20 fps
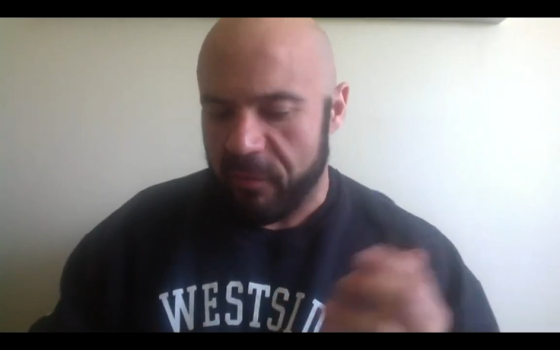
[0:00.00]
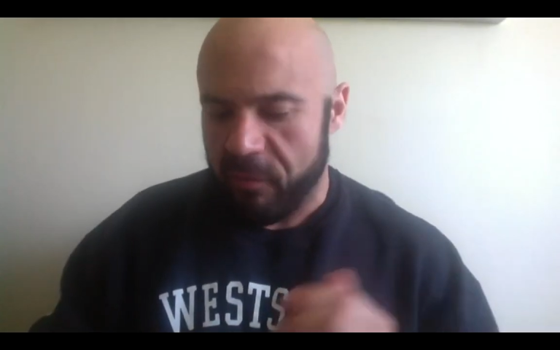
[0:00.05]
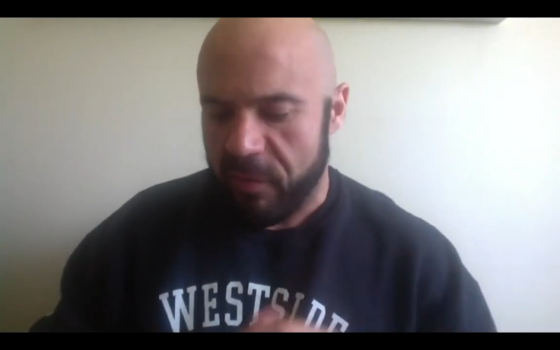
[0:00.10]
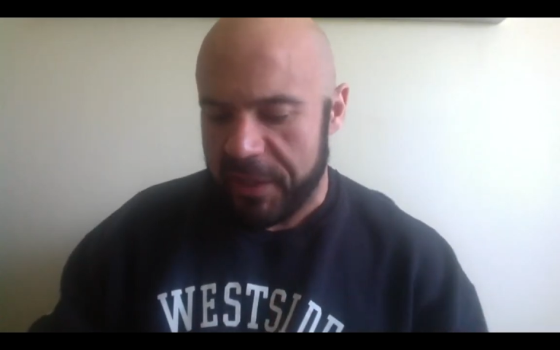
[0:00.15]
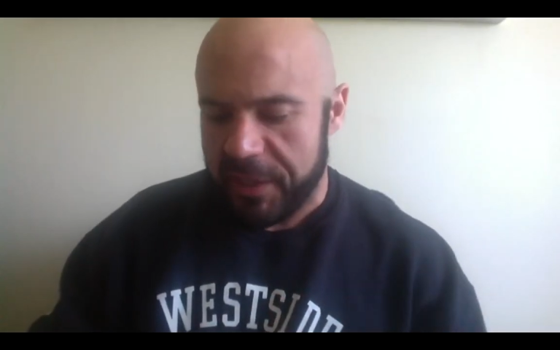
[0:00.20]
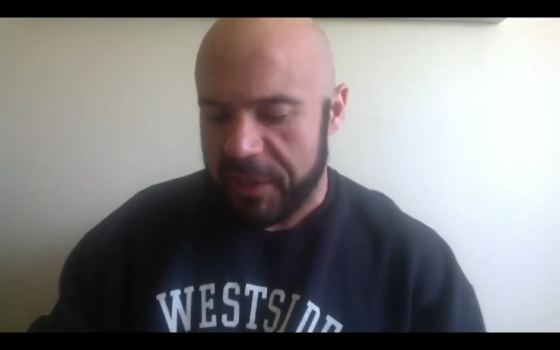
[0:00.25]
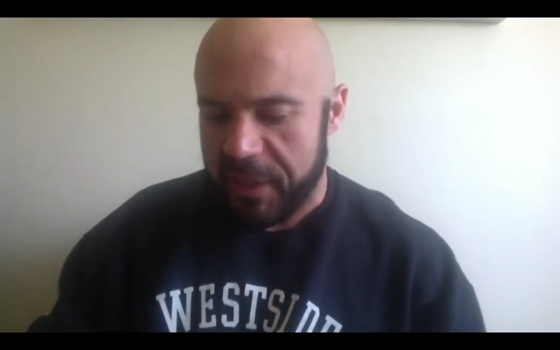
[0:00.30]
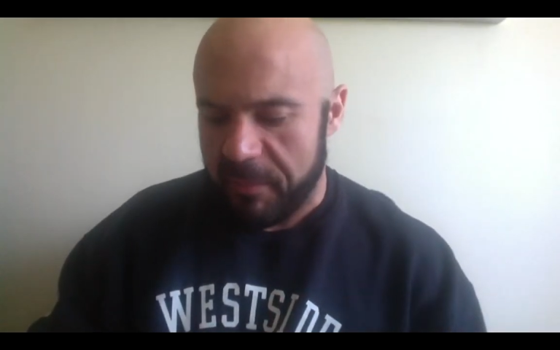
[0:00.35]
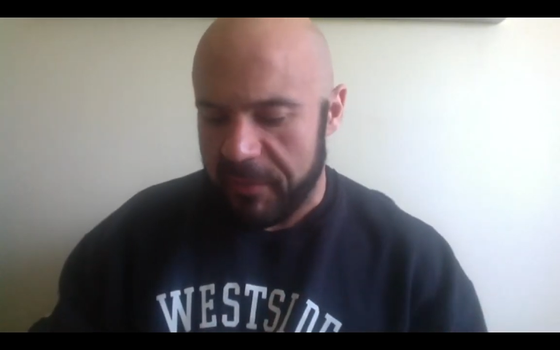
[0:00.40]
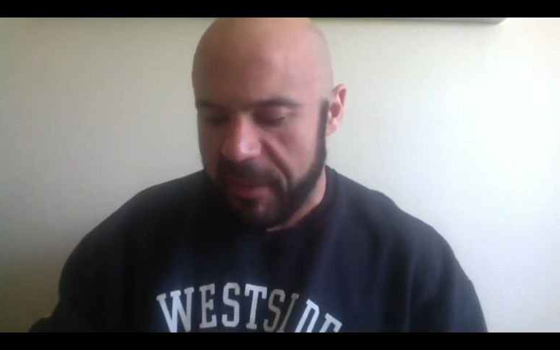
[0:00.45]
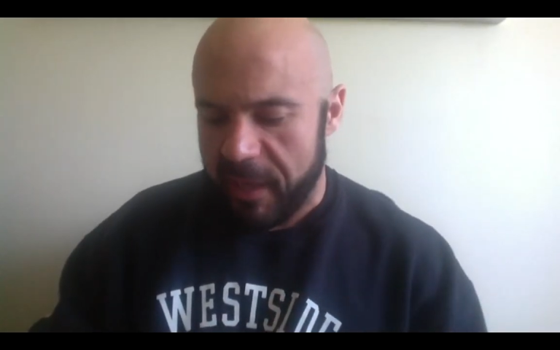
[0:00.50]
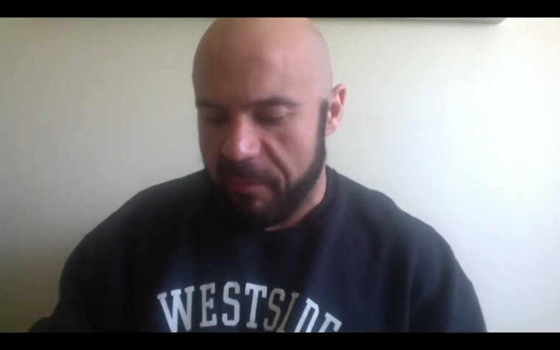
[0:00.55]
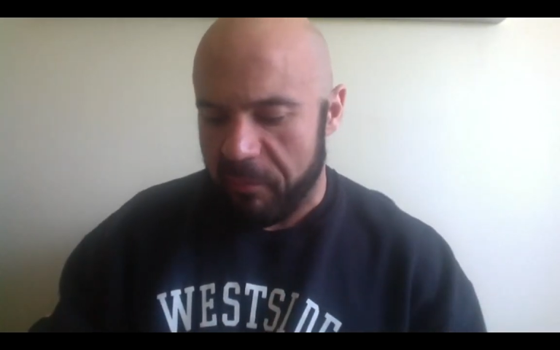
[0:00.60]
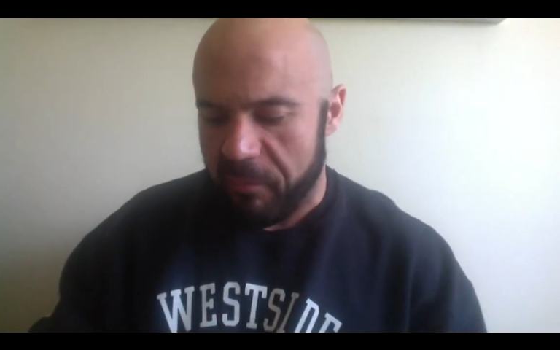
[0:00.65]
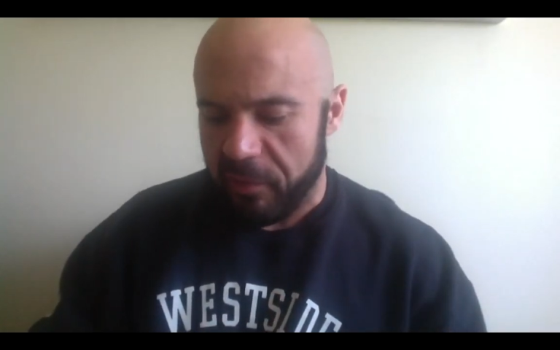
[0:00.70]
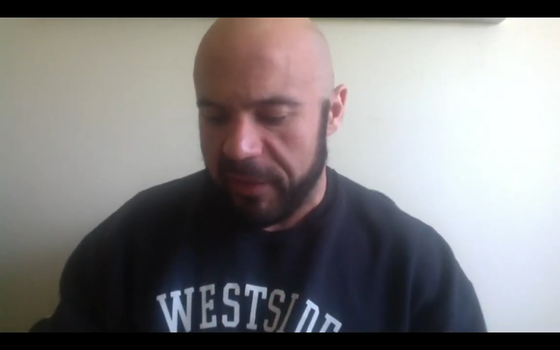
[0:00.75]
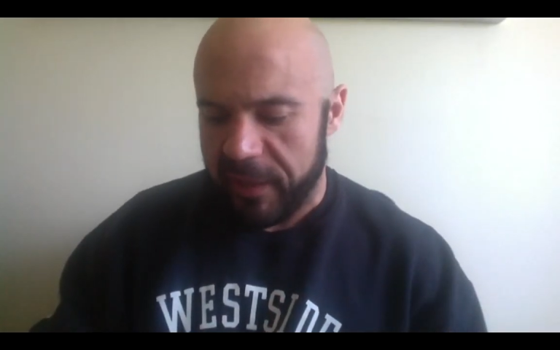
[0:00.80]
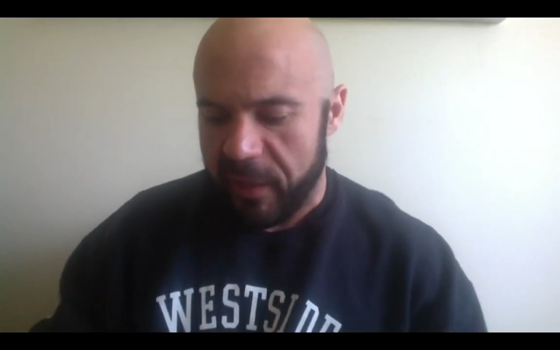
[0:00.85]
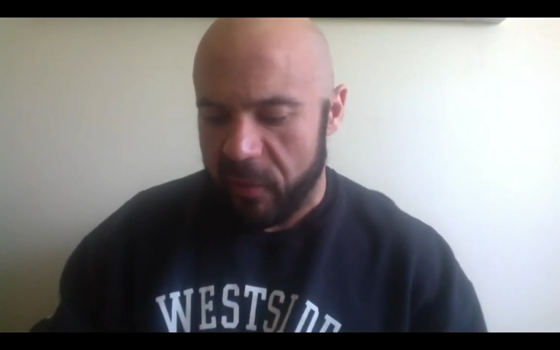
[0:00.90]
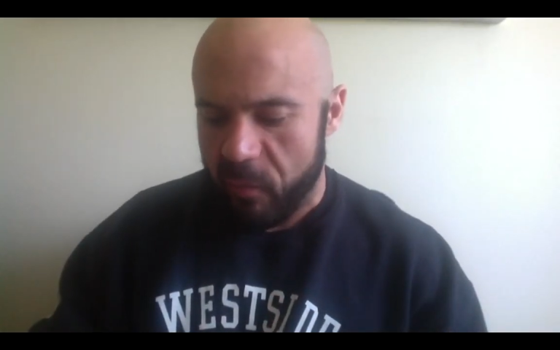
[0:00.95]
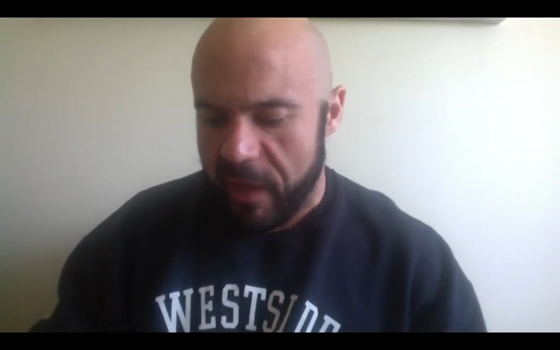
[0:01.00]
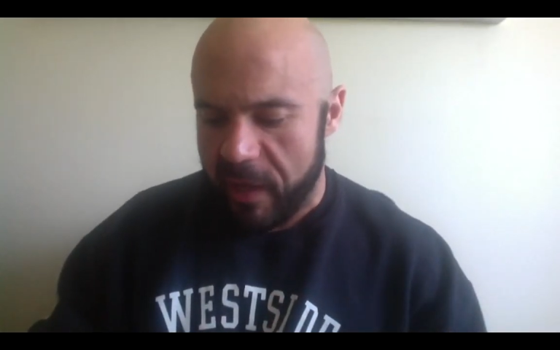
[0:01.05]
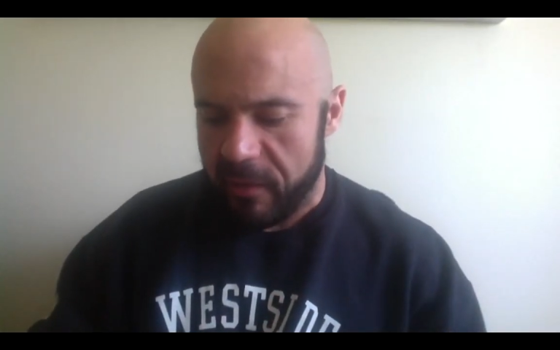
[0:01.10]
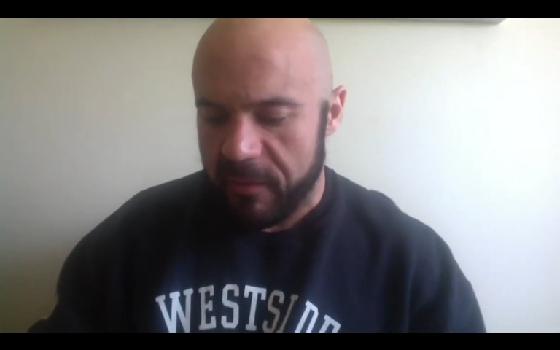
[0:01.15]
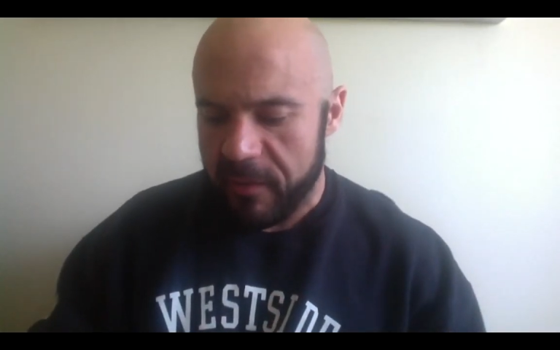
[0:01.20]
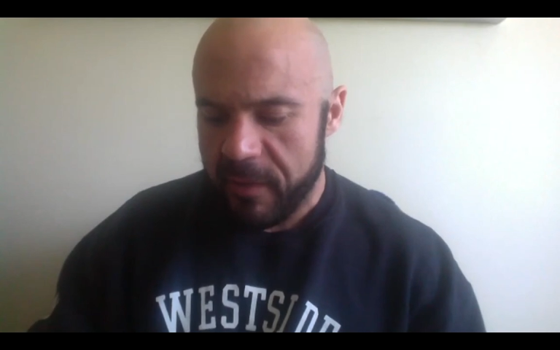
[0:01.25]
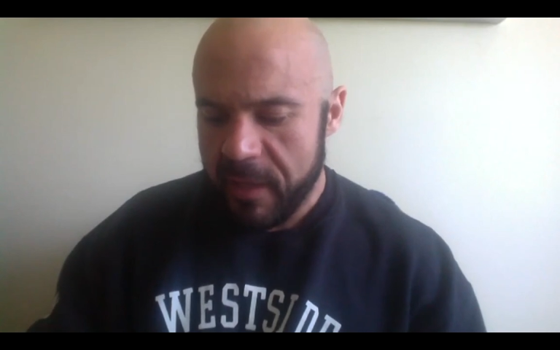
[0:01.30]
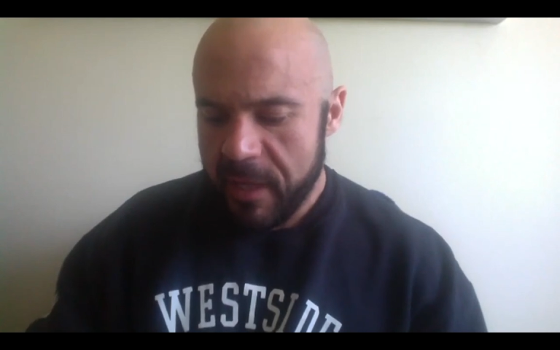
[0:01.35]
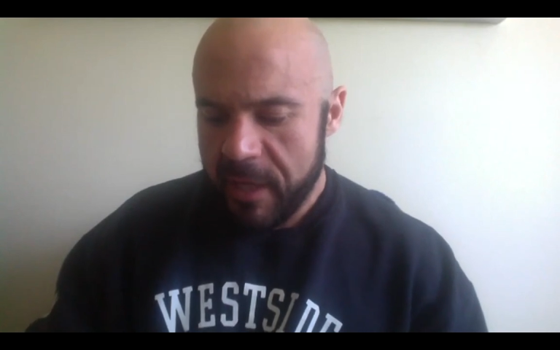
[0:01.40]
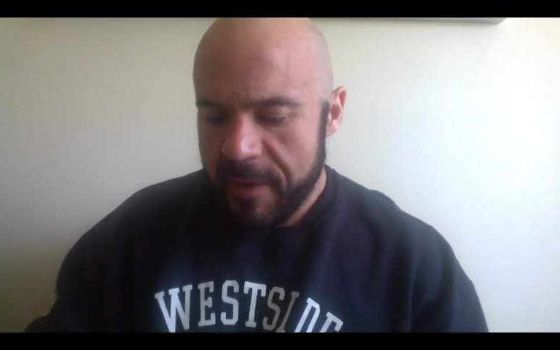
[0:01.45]
Chris summed it up really
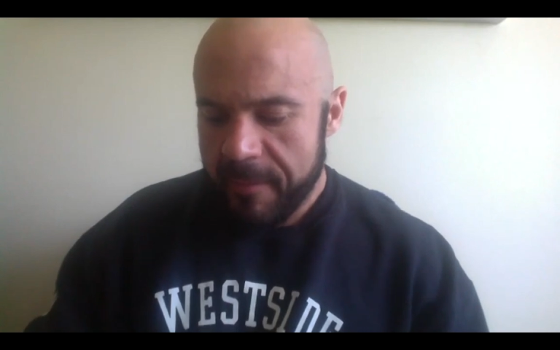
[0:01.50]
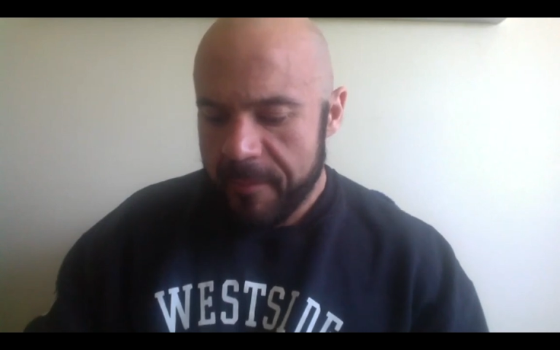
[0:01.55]
well.